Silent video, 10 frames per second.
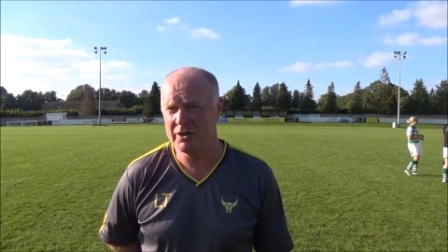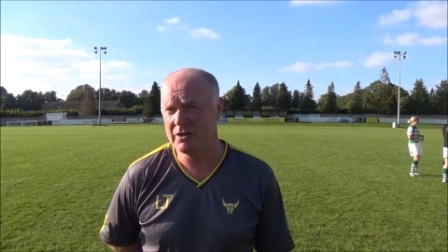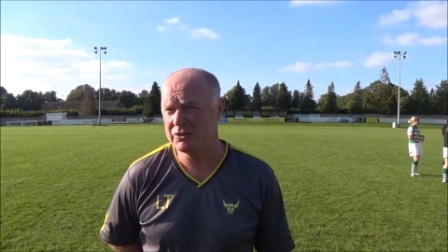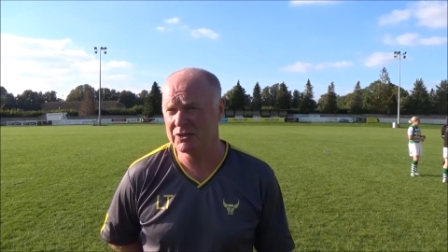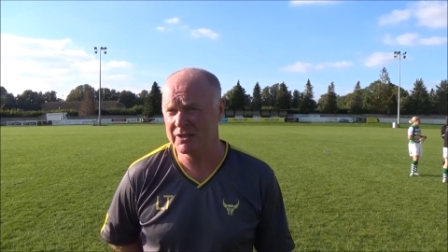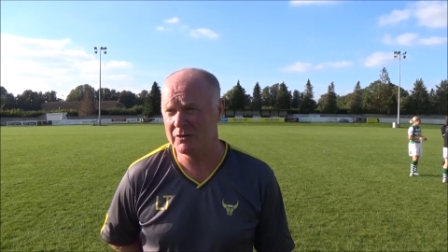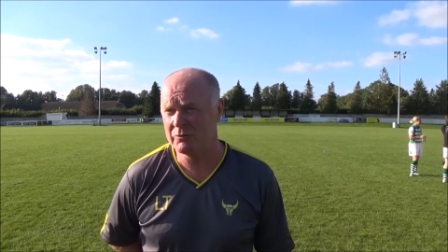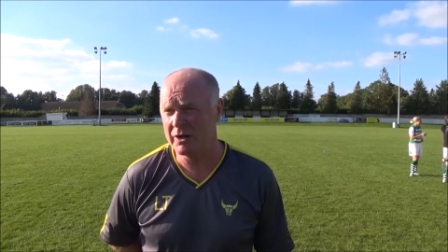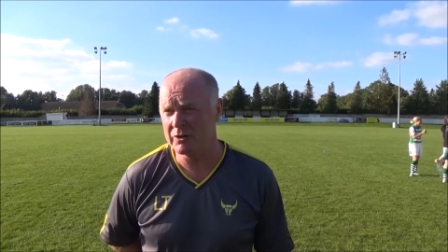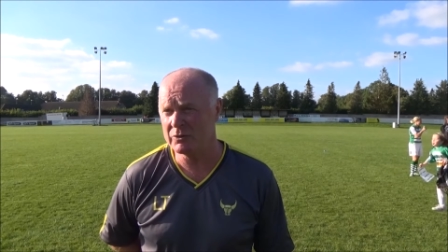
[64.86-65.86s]
girls are
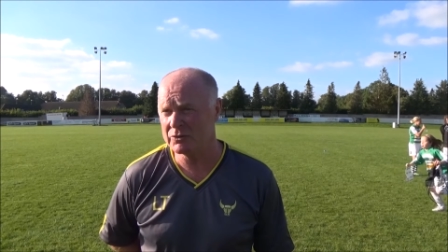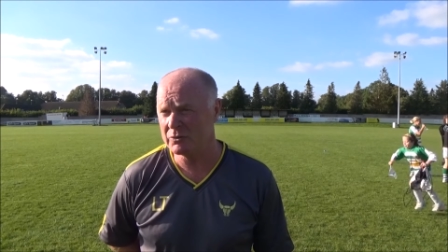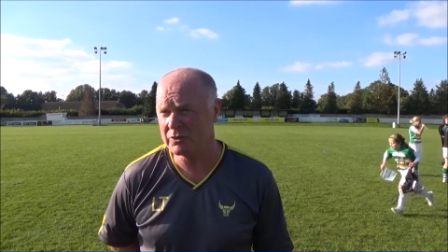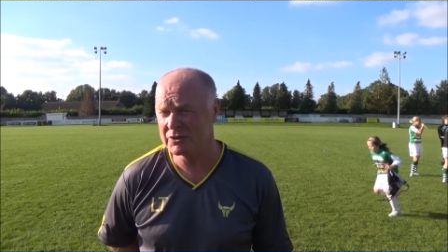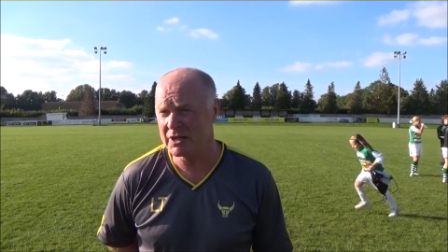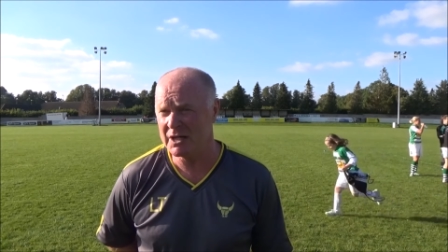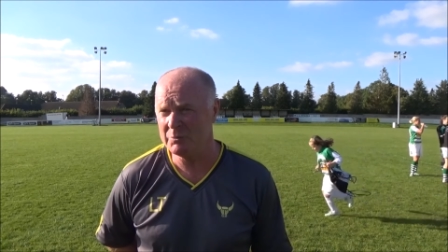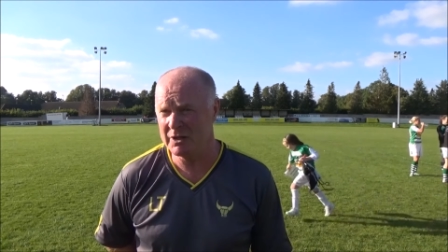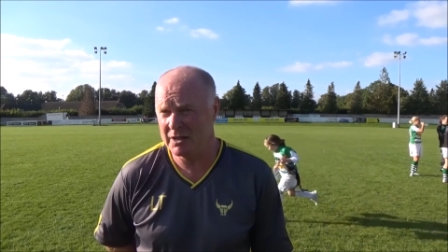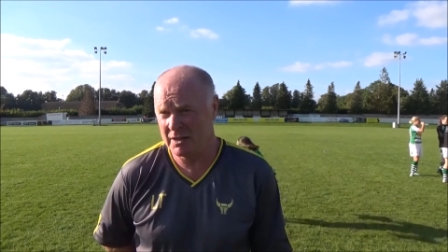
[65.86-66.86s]
setting records all the time
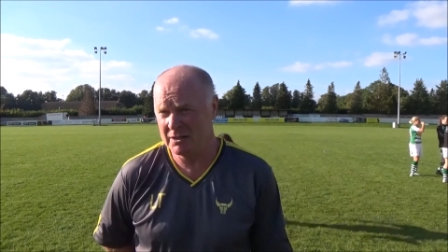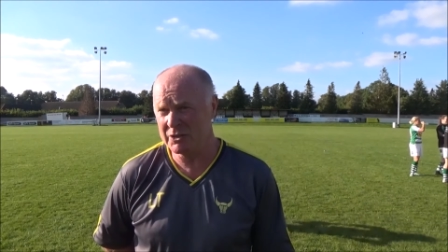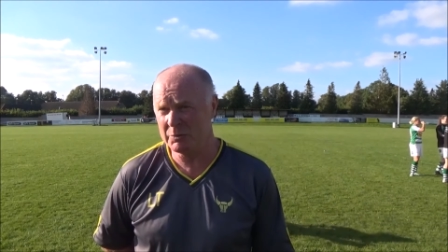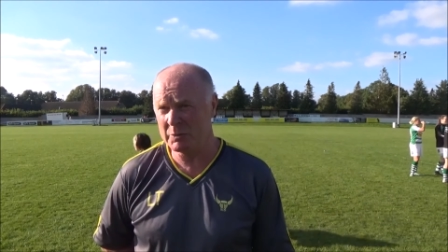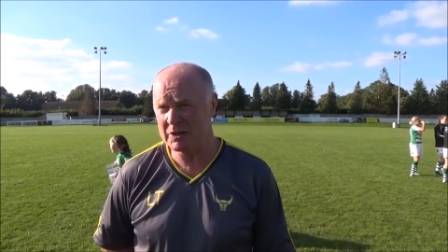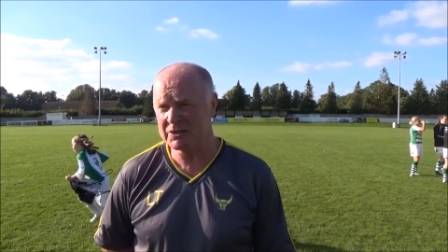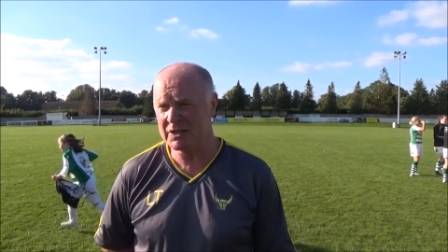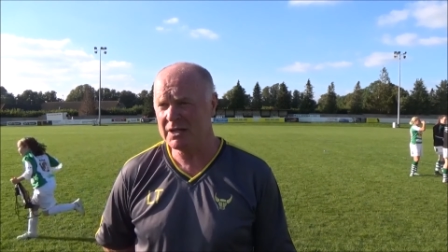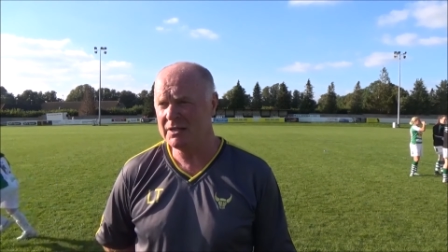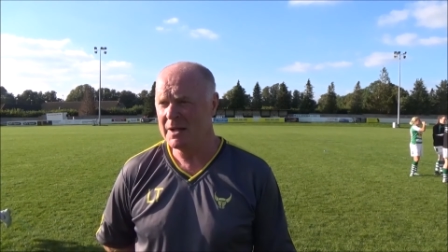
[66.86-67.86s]
in
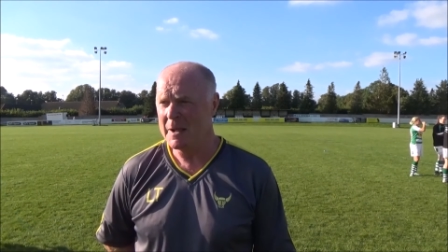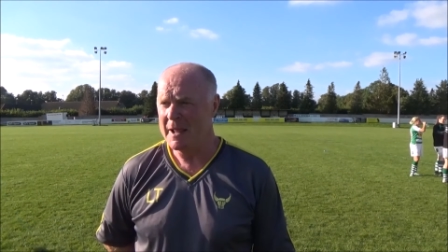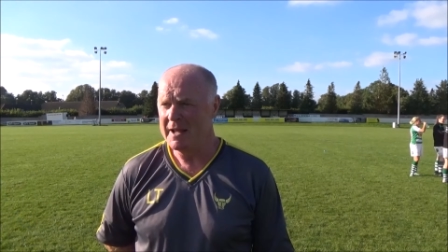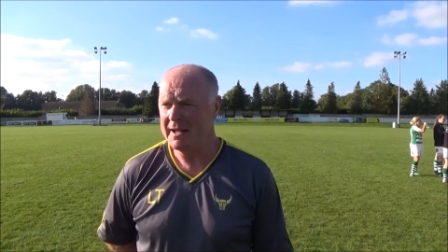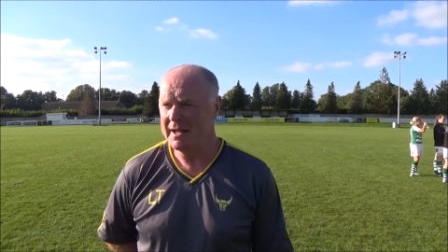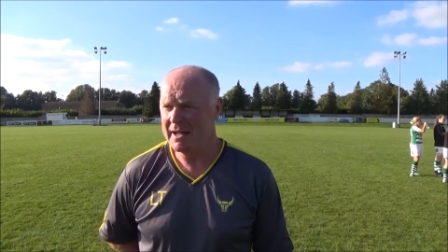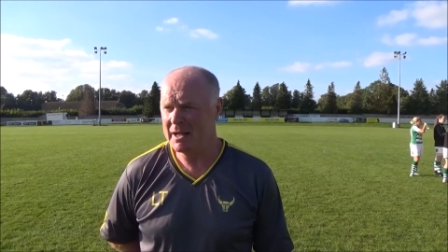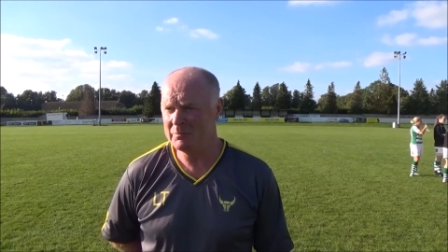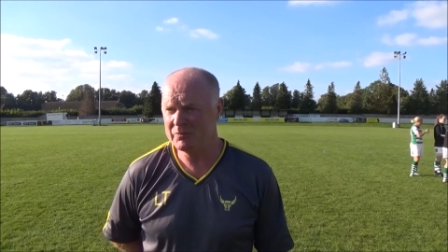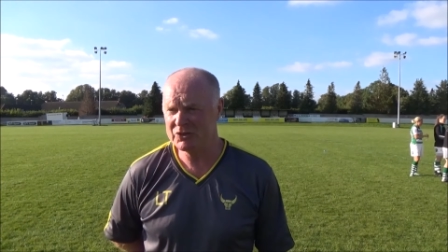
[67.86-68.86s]
WSL.
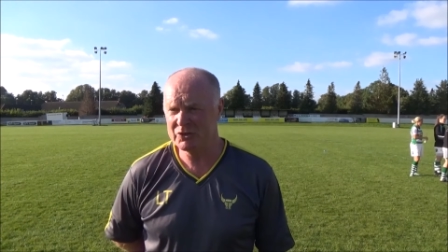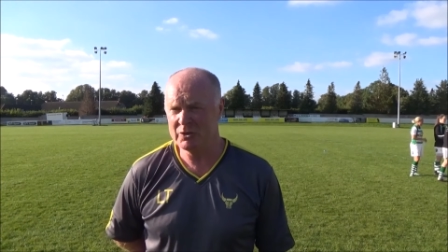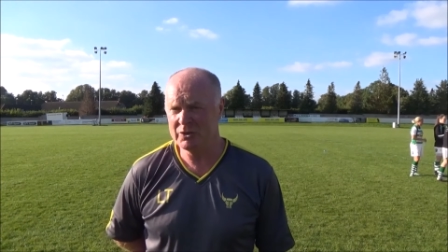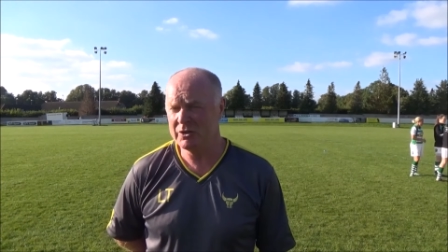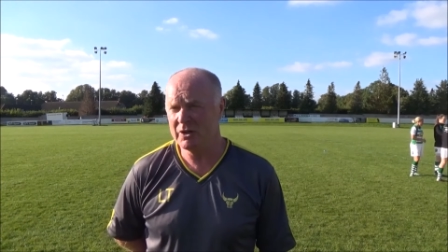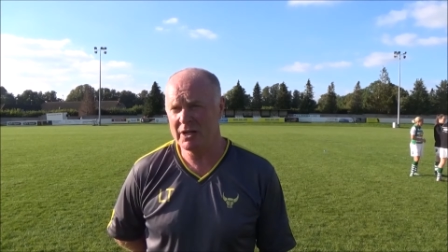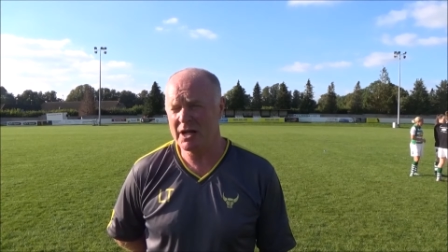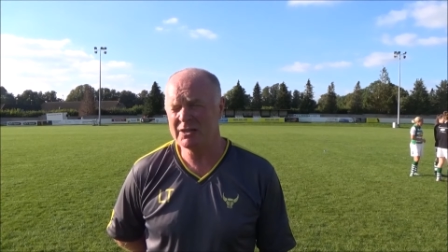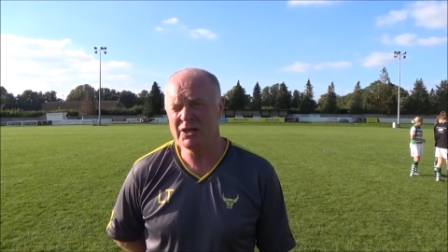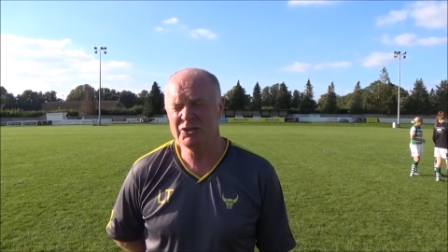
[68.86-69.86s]
Um, so, you know,
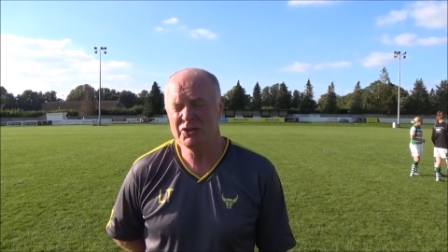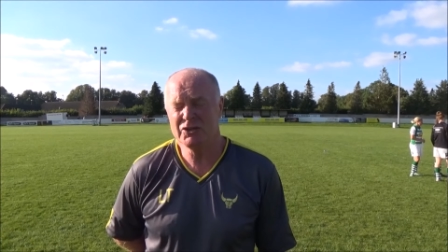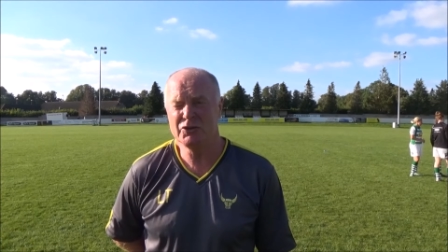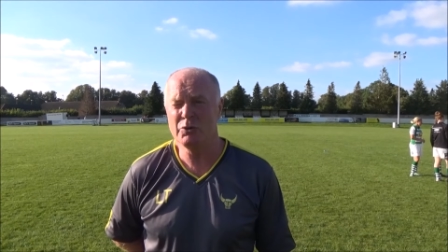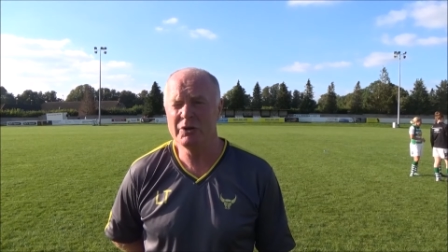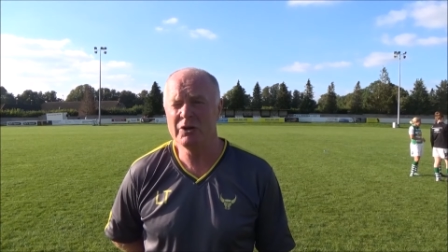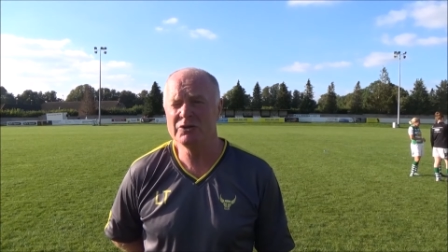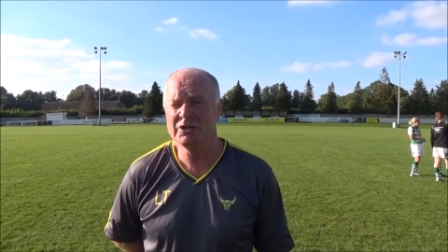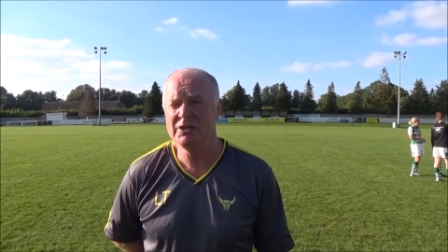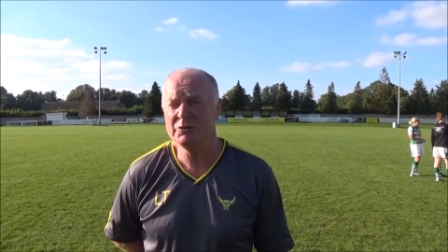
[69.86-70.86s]
I, I, just hope it
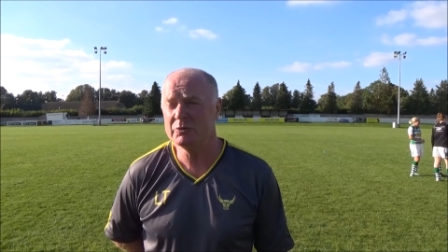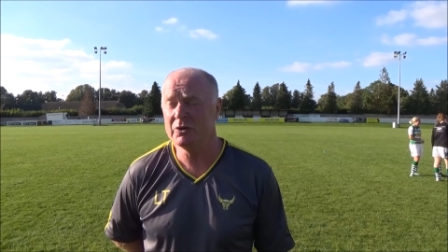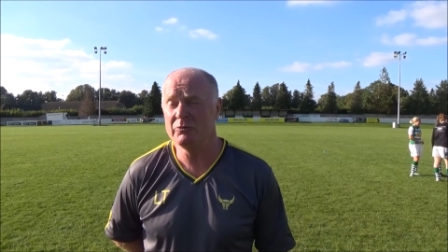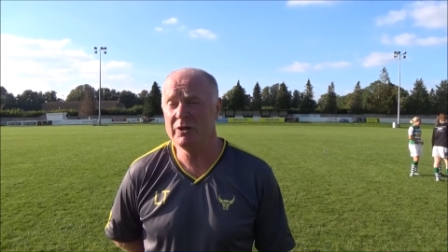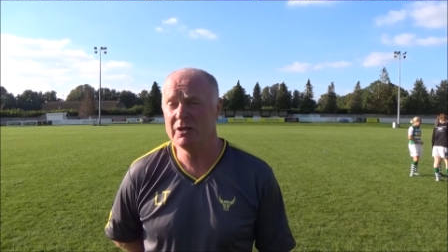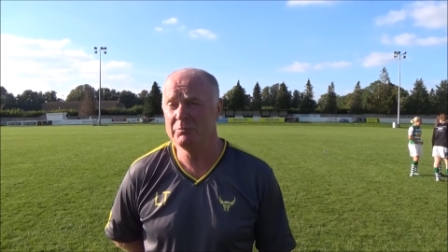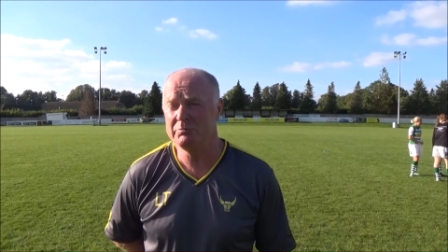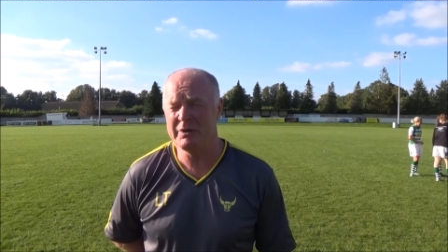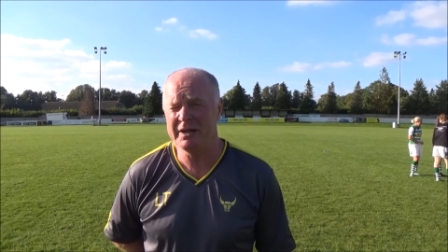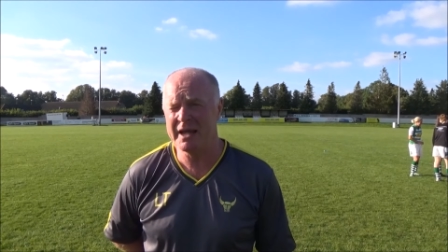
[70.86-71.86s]
continues. We've got a really
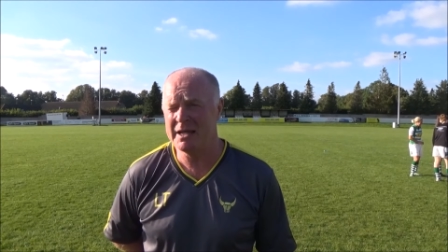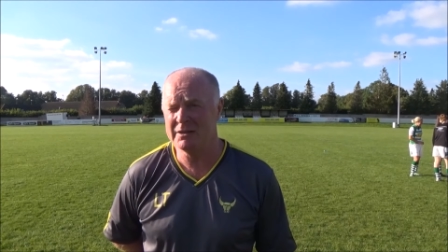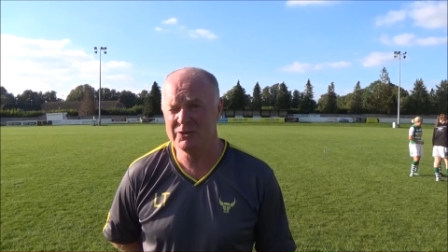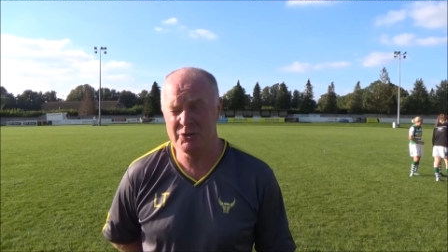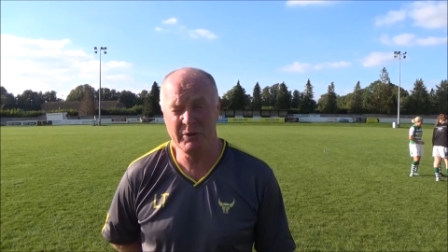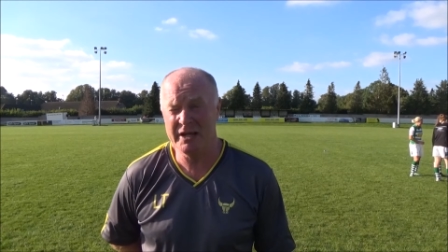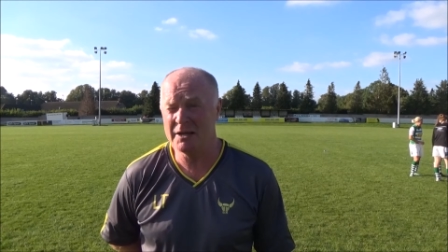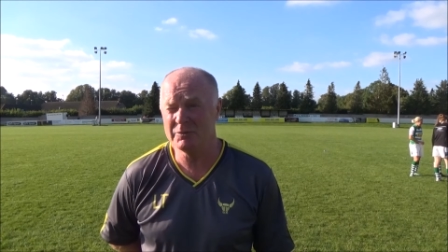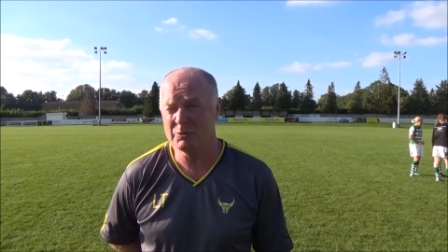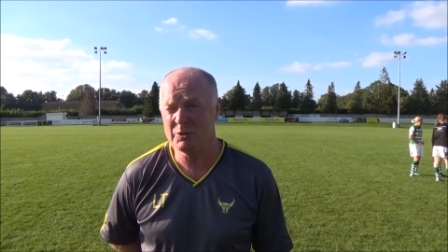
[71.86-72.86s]
big game, two big
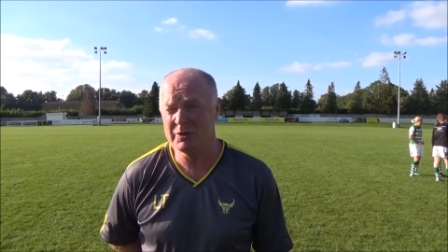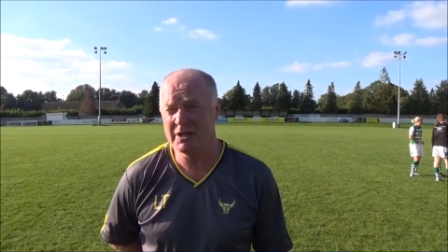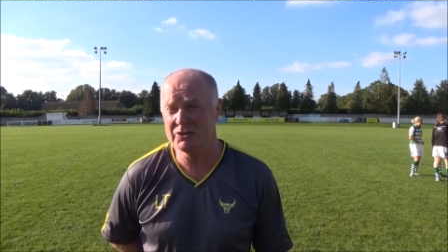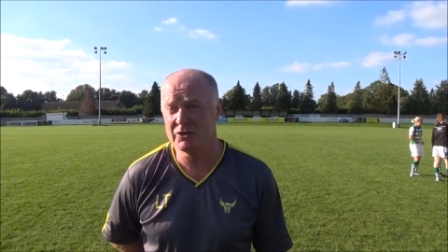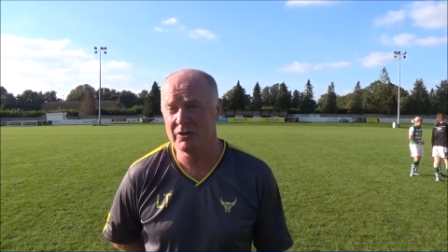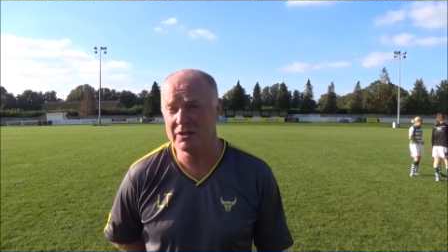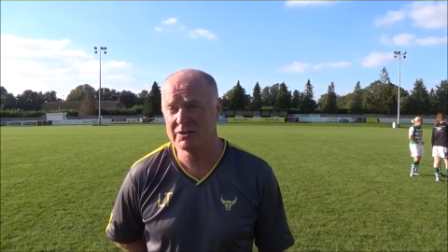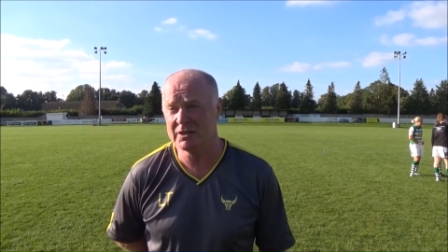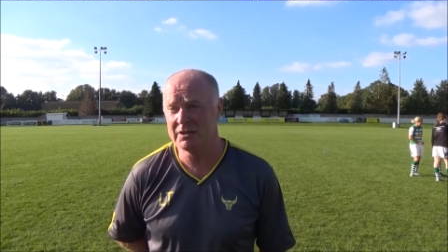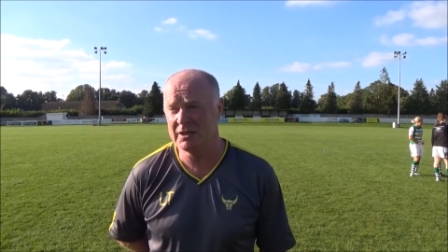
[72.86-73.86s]
games coming up against
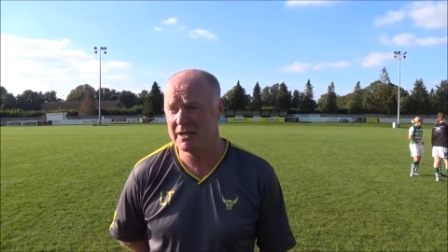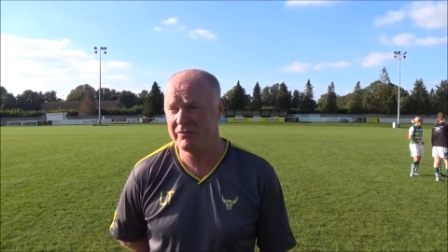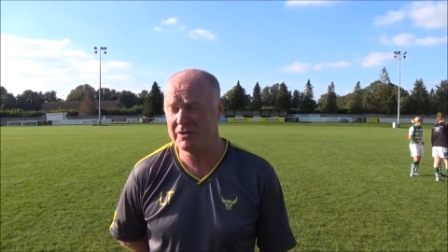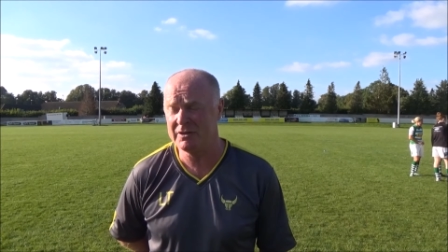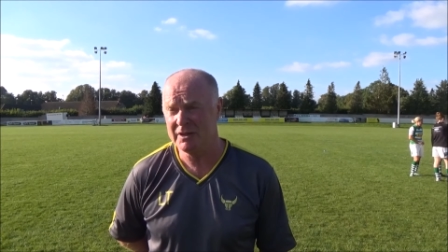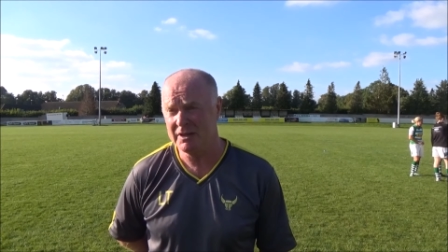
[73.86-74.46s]
Doncaster and Everton.